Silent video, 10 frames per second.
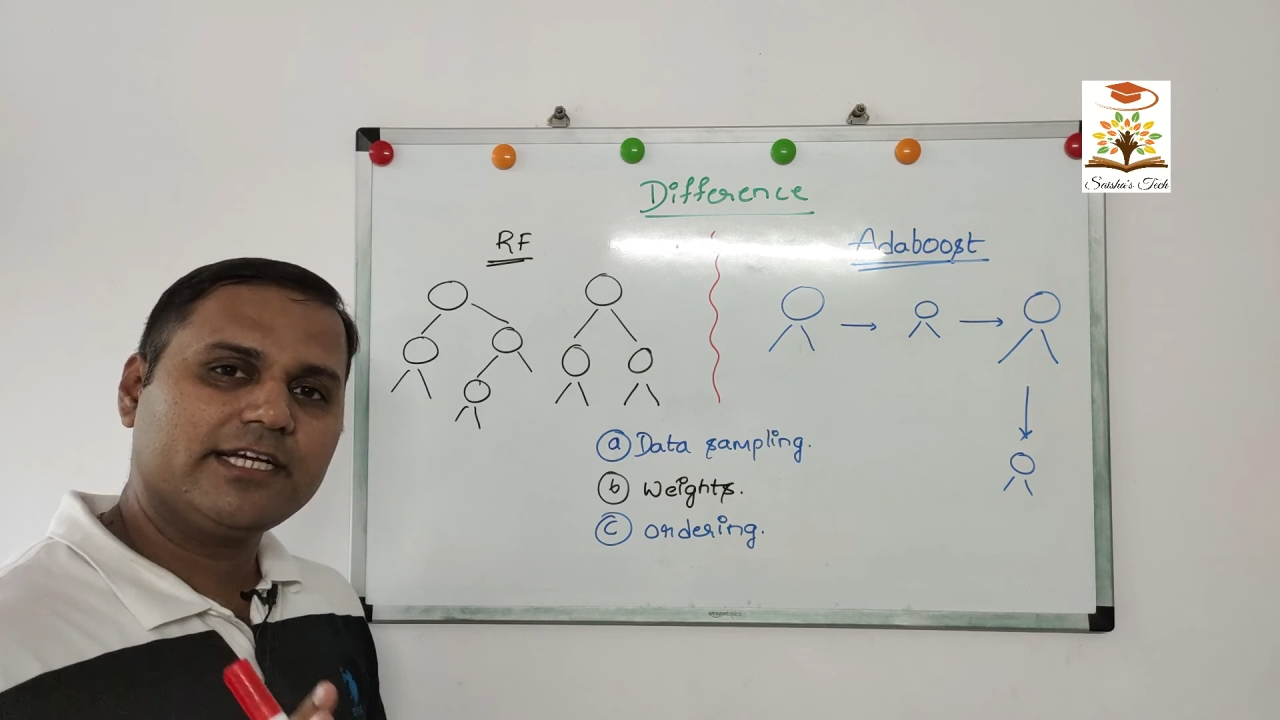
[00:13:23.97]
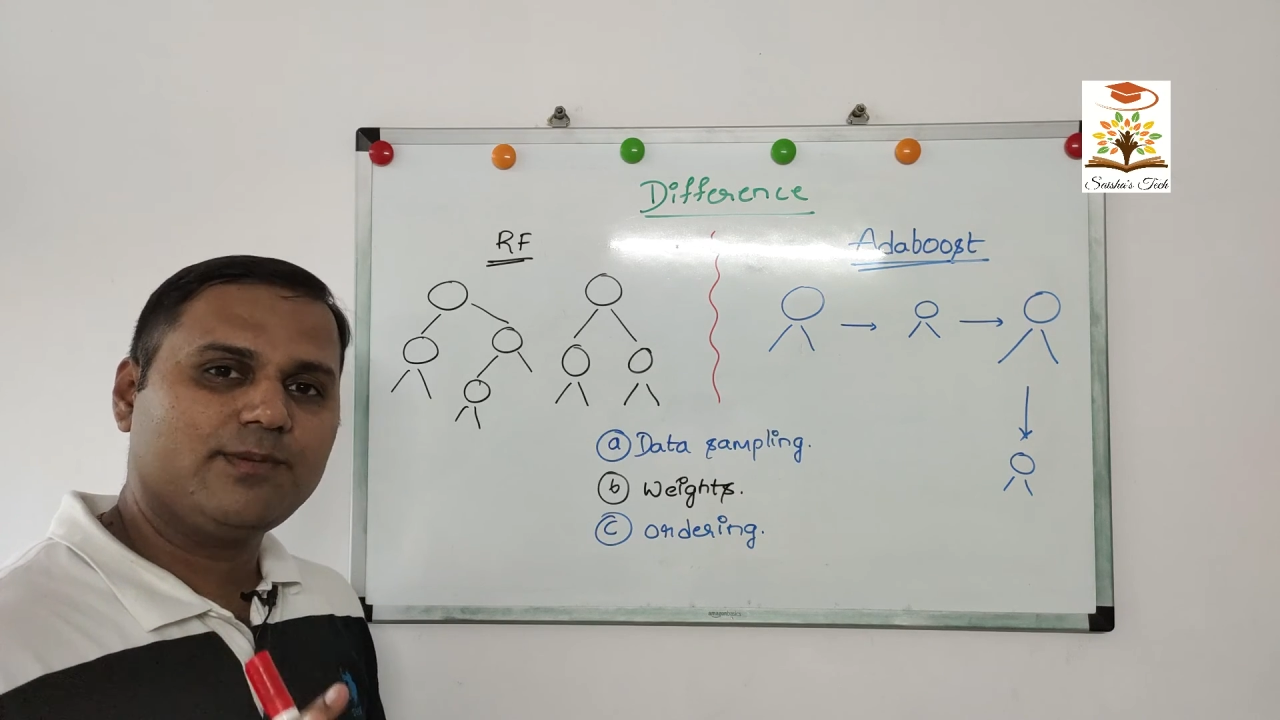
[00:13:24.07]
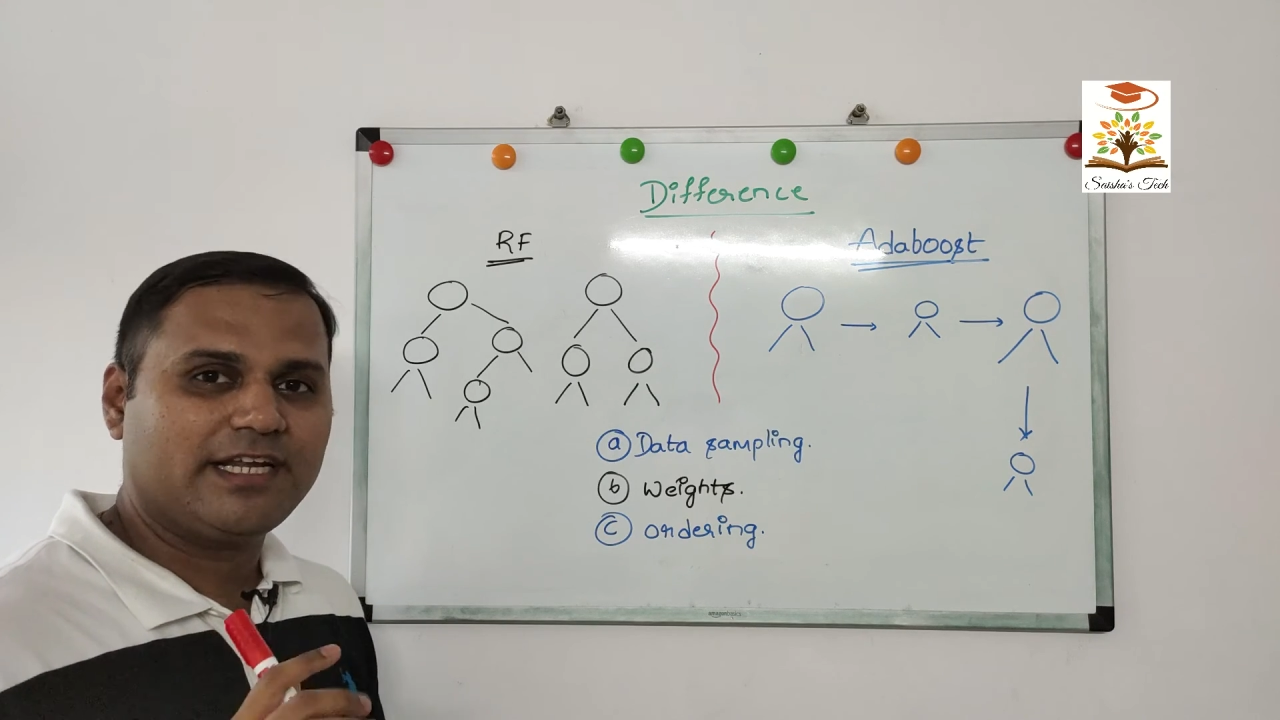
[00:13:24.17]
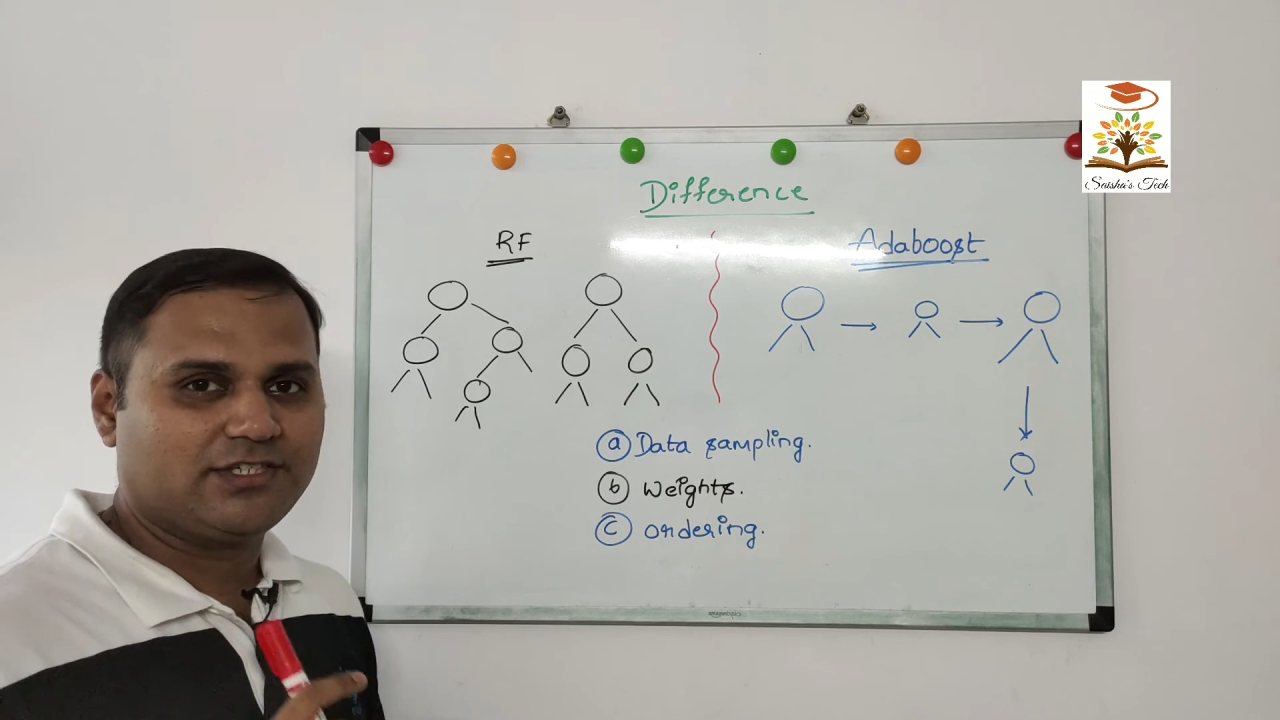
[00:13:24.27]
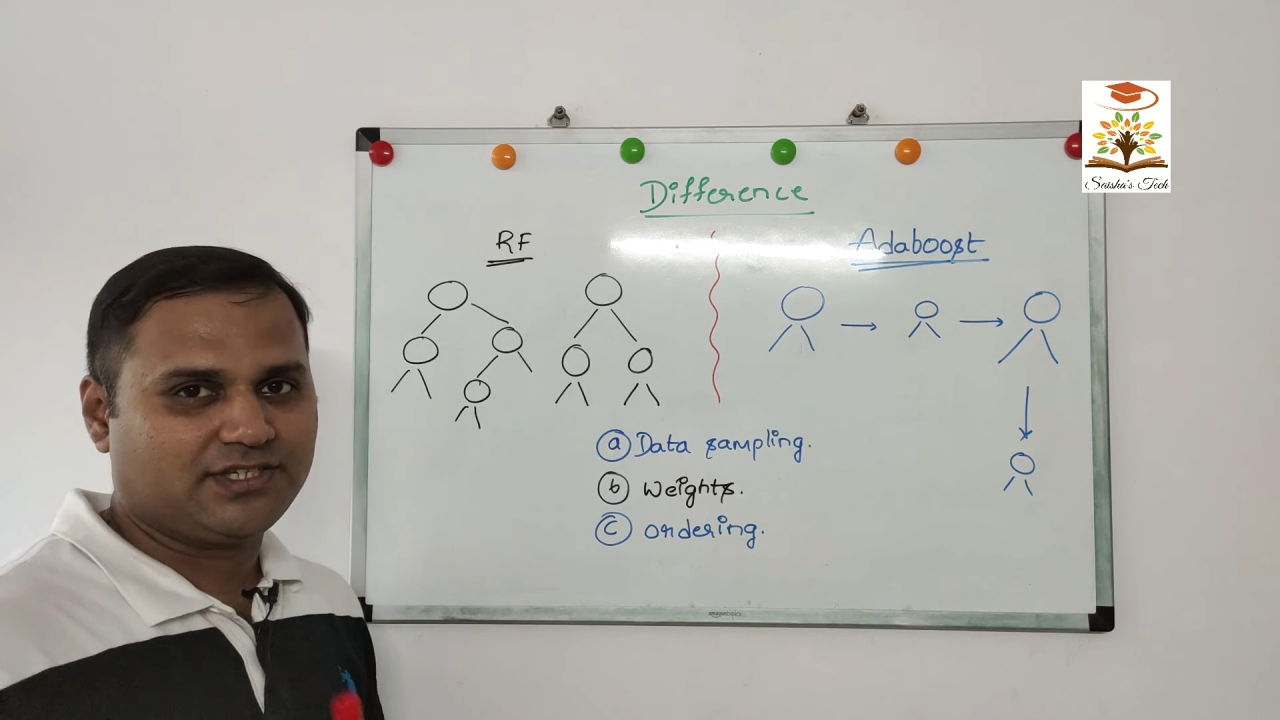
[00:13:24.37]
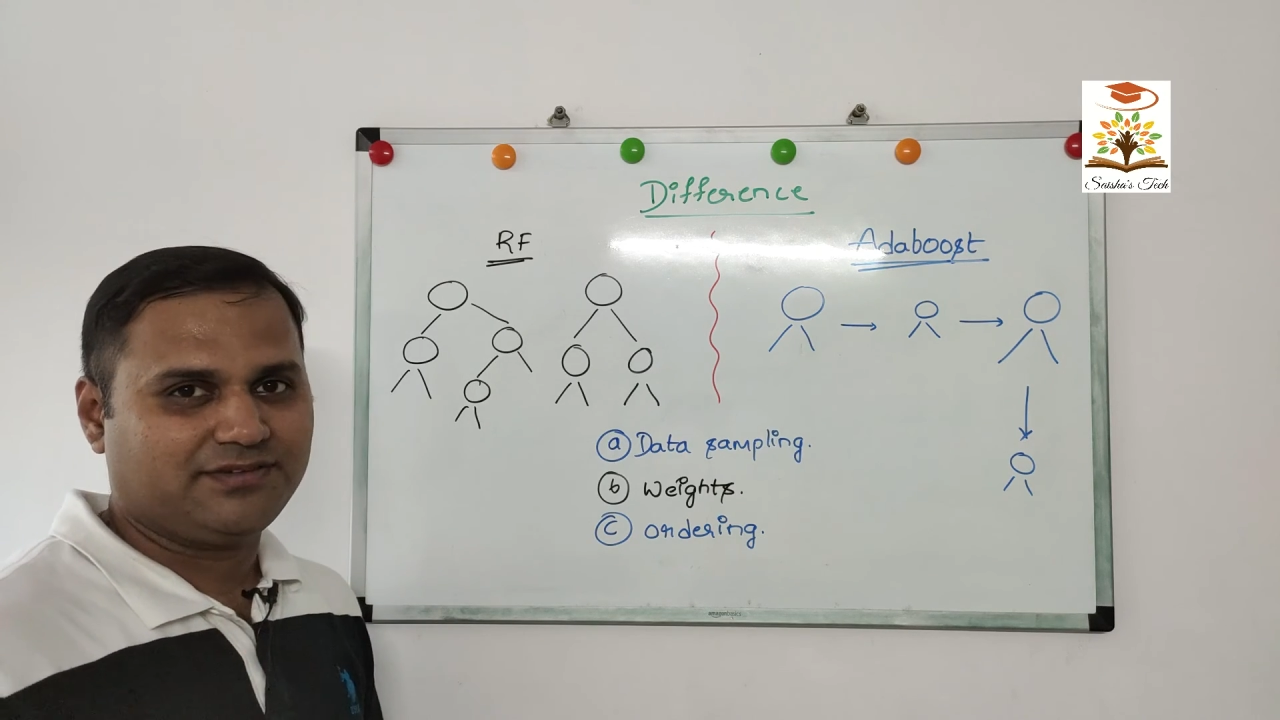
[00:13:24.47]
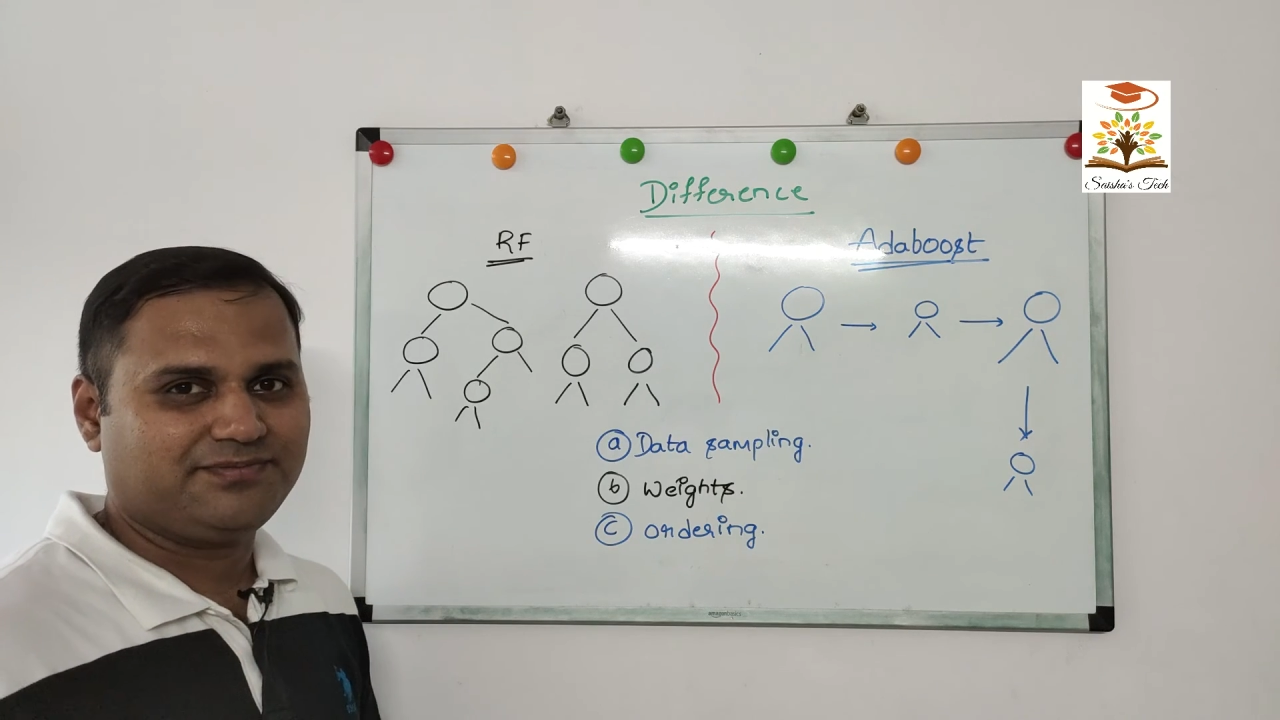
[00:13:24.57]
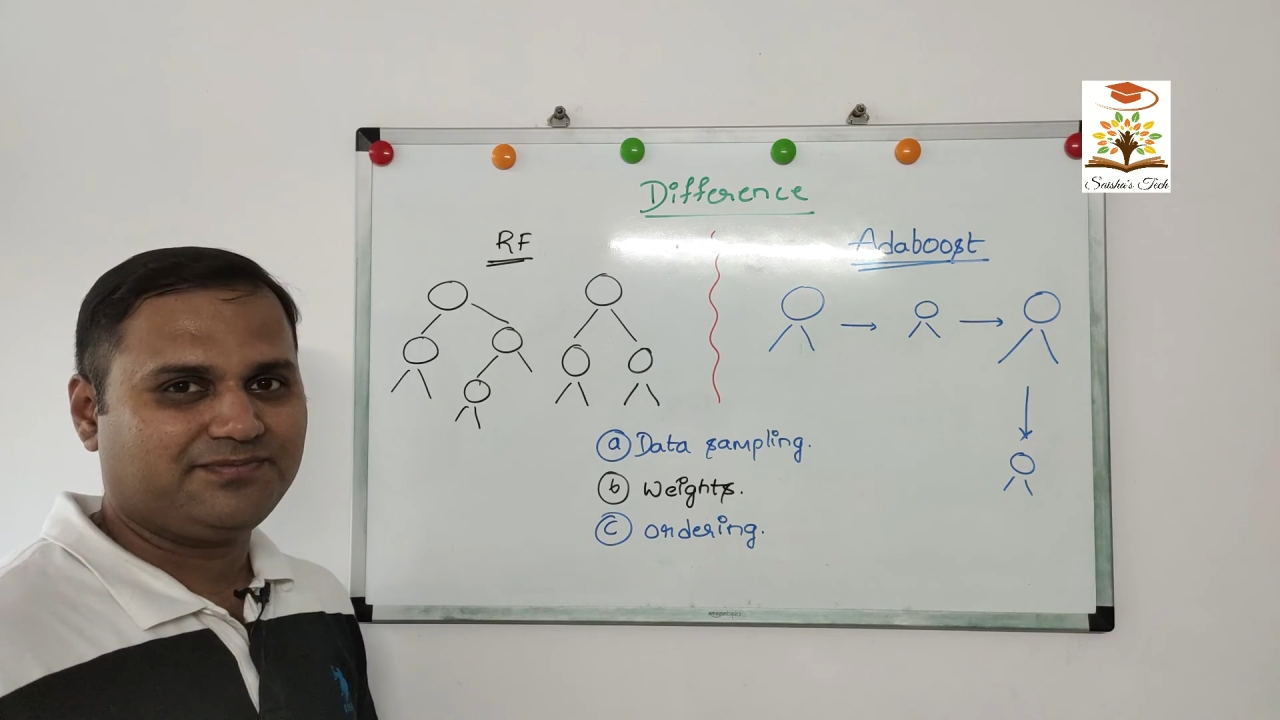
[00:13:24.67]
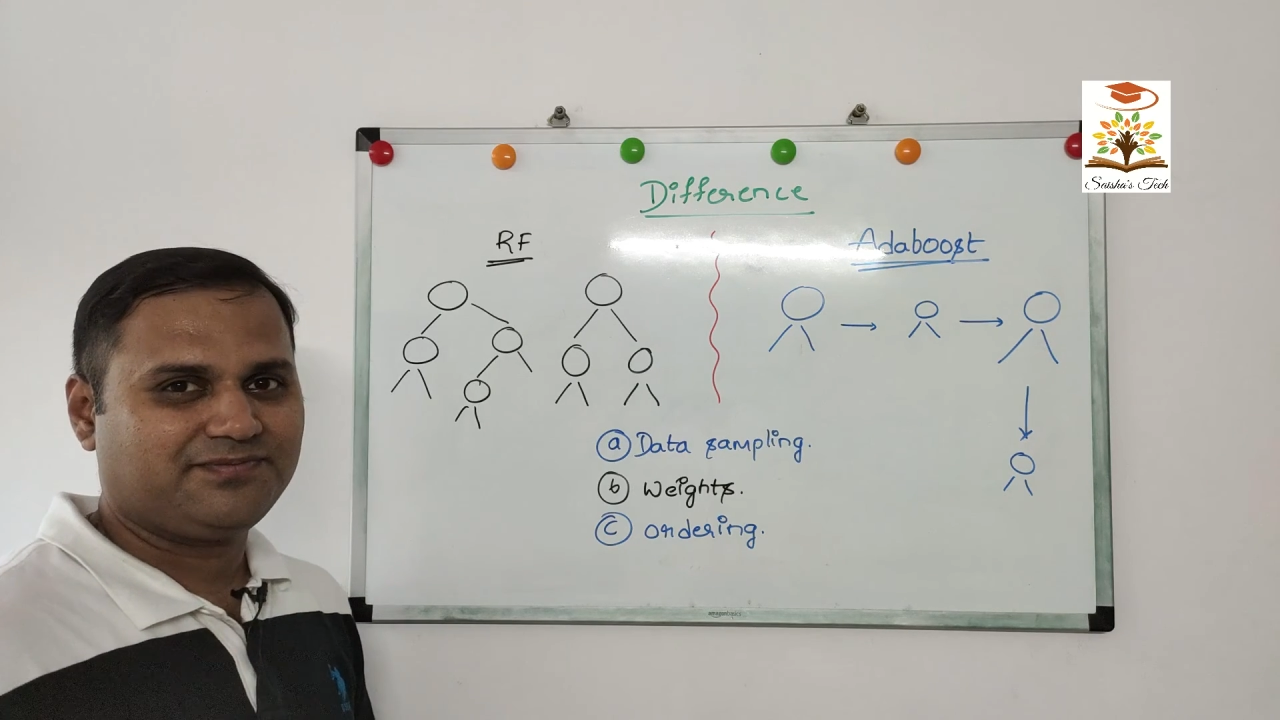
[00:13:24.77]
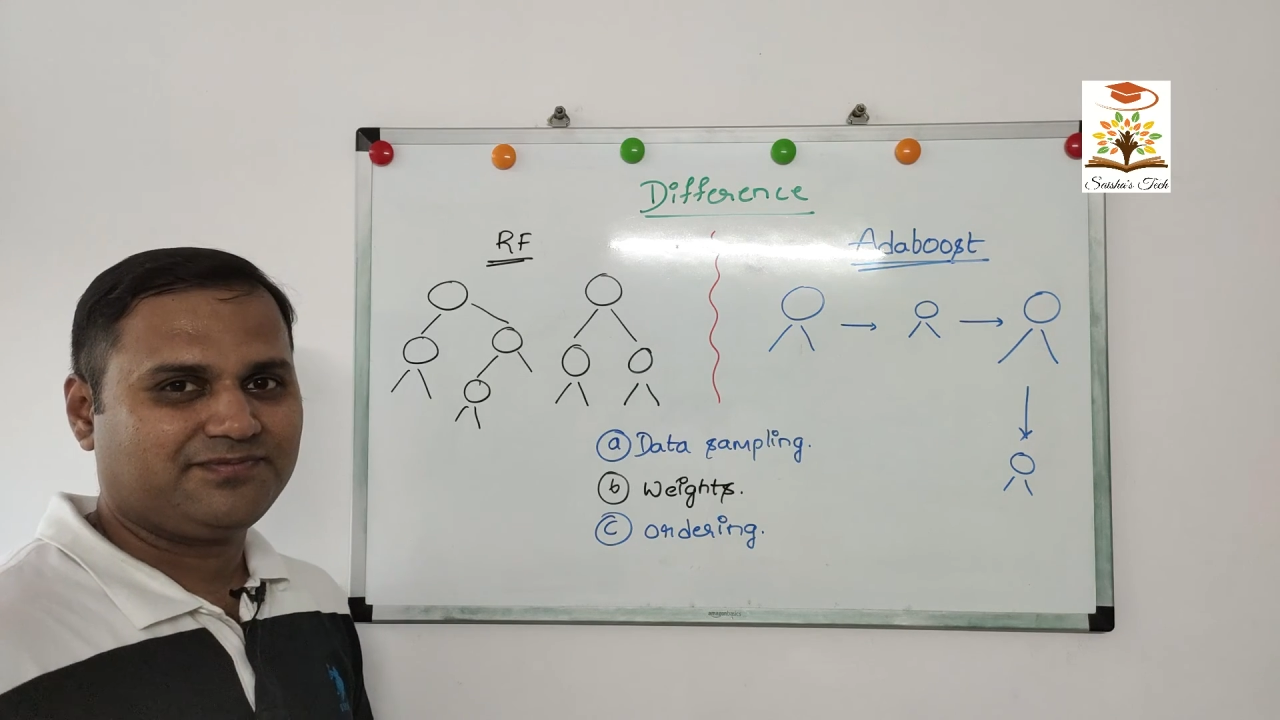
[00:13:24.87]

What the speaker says: explanation.